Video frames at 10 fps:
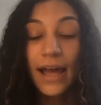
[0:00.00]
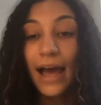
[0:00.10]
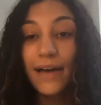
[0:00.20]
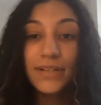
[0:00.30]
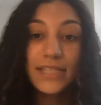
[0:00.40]

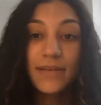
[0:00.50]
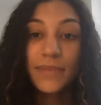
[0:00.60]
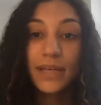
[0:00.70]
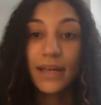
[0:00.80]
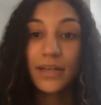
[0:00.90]
having
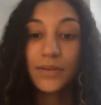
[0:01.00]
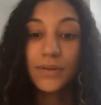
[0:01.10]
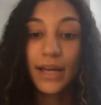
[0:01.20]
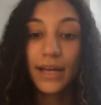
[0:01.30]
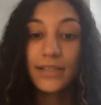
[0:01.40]
something that you
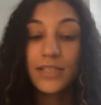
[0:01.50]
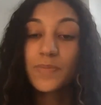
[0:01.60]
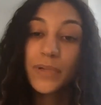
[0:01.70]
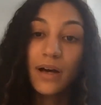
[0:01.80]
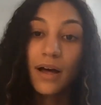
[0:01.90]
can
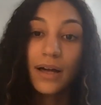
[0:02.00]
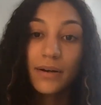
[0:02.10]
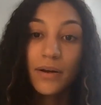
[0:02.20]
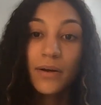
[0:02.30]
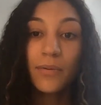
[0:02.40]
speak
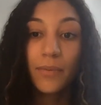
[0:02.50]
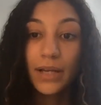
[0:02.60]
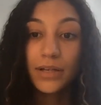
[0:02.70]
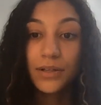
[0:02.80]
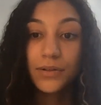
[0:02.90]
on
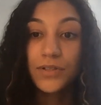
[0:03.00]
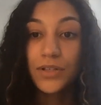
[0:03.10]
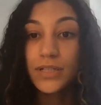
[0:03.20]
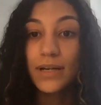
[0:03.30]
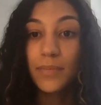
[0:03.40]
when you
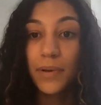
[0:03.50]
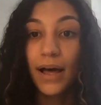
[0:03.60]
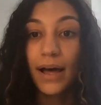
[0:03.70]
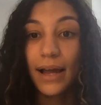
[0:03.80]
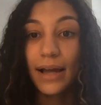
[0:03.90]
start to
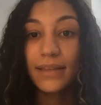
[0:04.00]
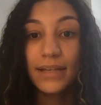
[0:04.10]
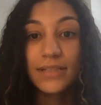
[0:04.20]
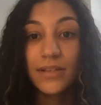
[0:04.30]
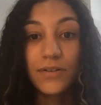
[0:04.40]
apply, I think
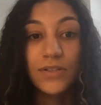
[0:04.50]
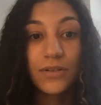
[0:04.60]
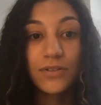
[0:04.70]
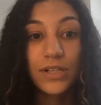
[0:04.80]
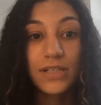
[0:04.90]
is also
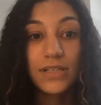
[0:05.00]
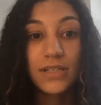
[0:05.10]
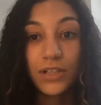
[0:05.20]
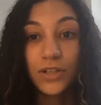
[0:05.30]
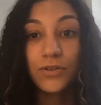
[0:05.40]
just
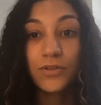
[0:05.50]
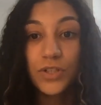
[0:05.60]
huge.